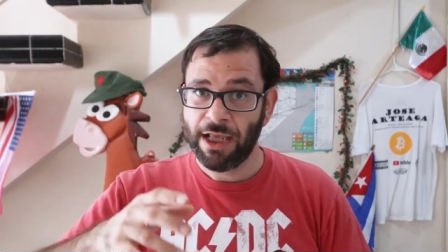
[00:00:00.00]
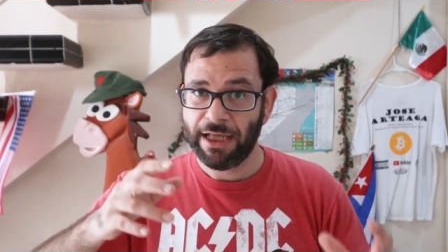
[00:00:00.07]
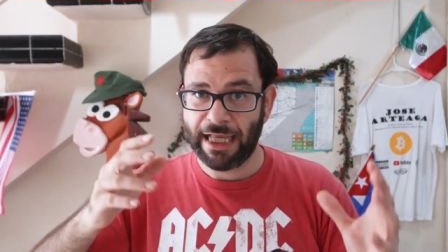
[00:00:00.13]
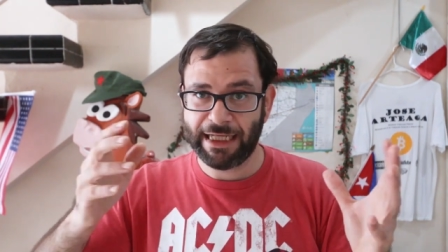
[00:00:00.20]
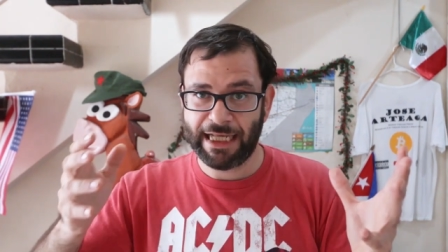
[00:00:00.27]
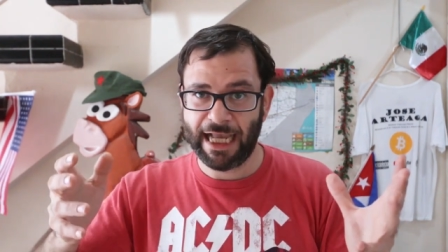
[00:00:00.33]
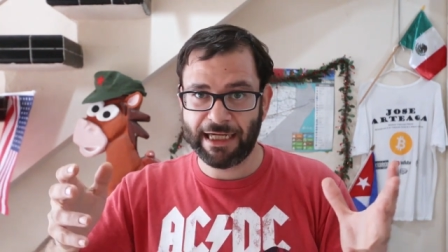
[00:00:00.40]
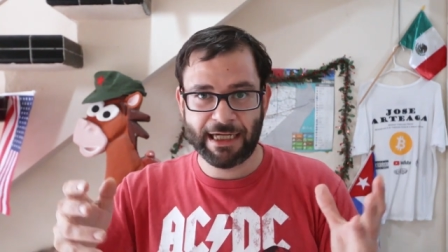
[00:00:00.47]

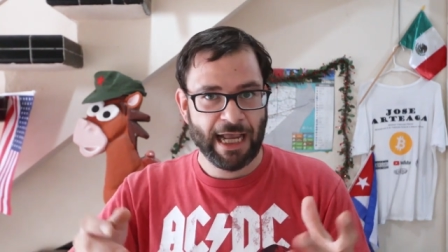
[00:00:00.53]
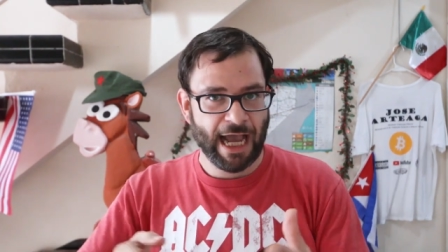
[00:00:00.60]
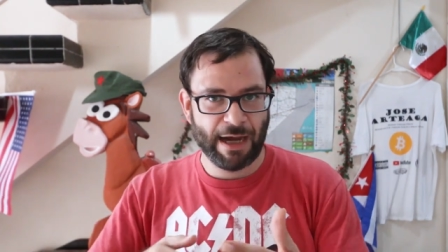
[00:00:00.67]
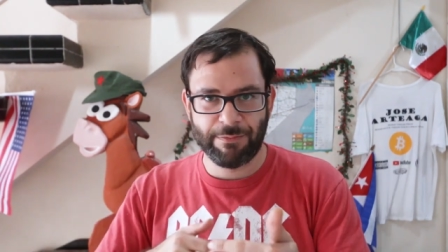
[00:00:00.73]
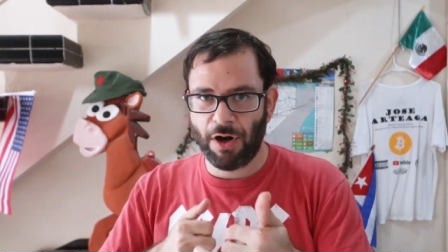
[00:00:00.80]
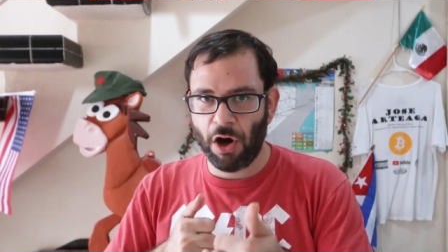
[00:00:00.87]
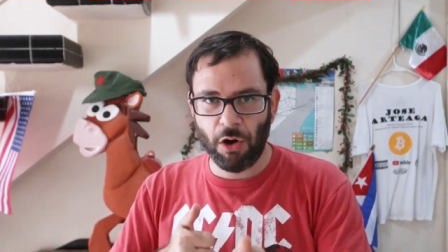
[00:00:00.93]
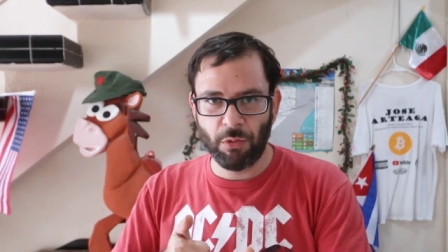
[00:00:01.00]
Again,
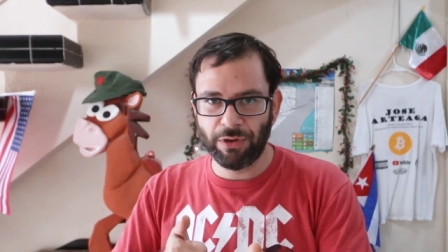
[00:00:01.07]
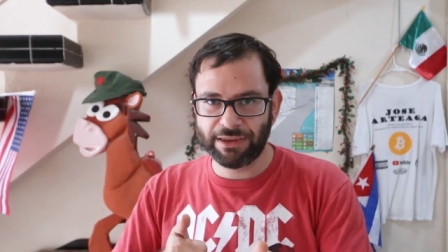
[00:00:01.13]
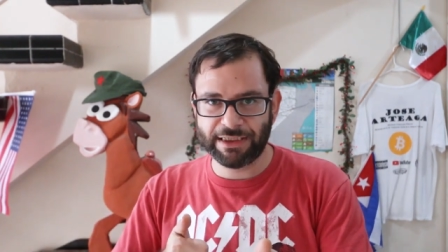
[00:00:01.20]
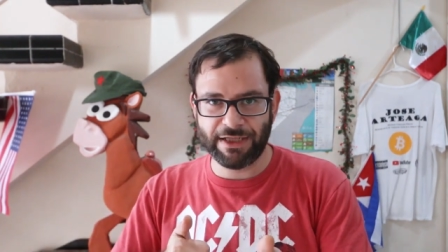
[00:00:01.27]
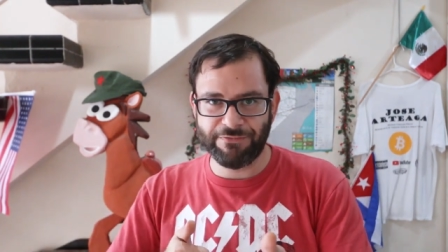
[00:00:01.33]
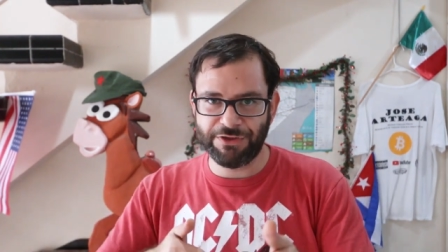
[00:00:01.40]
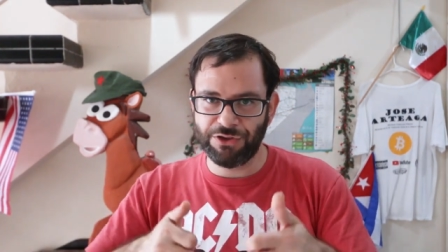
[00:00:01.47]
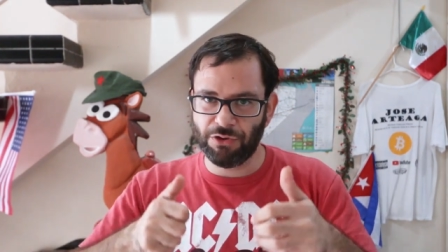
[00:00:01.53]
I'm always
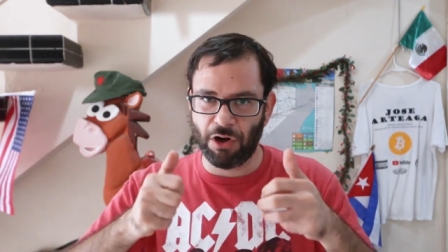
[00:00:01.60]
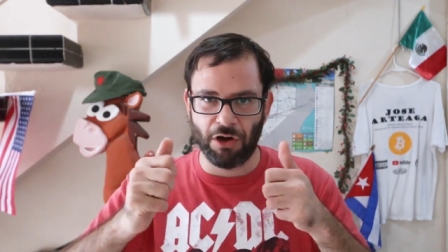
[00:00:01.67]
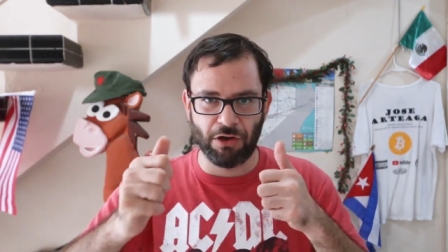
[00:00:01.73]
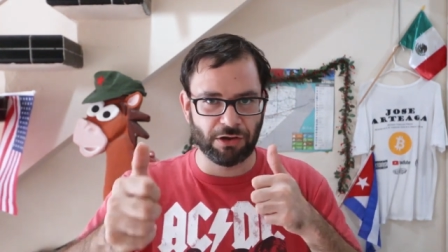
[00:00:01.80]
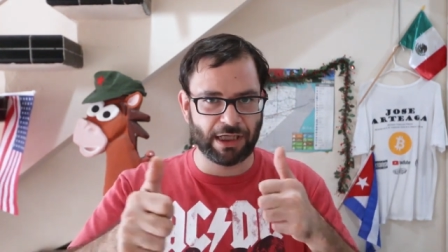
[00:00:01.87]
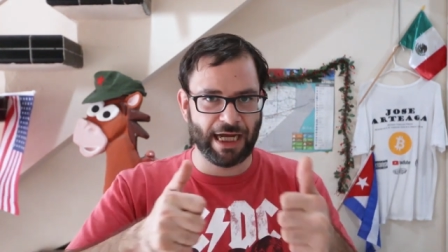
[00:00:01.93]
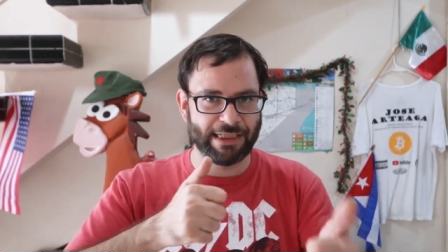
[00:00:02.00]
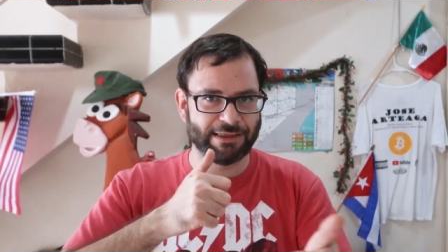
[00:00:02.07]
giving you
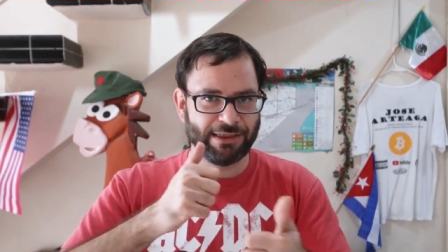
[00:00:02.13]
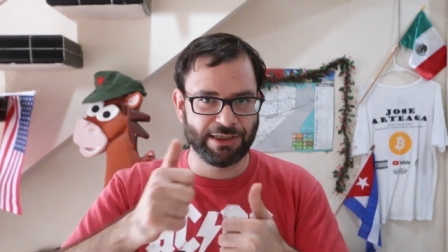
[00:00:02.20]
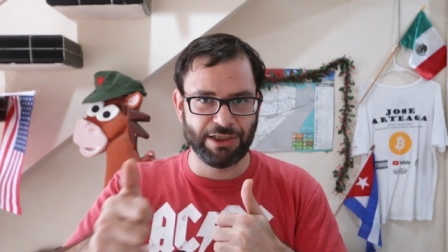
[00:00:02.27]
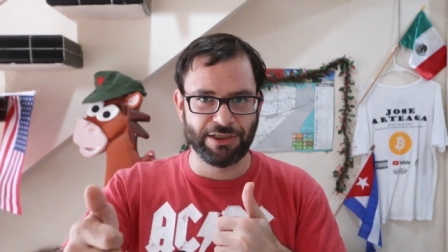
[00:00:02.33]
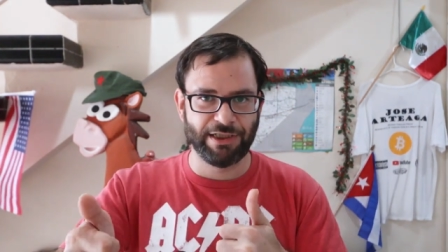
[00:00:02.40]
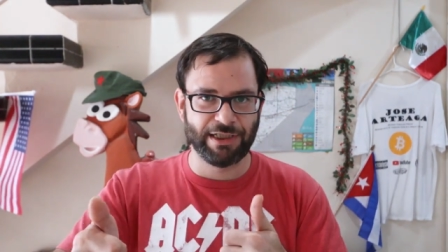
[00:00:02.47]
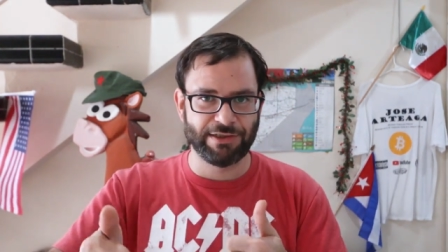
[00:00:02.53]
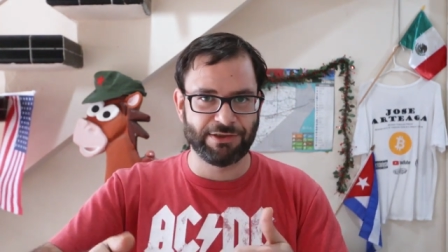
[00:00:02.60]
all kinds of
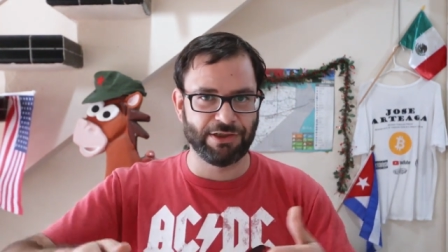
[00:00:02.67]
goodness.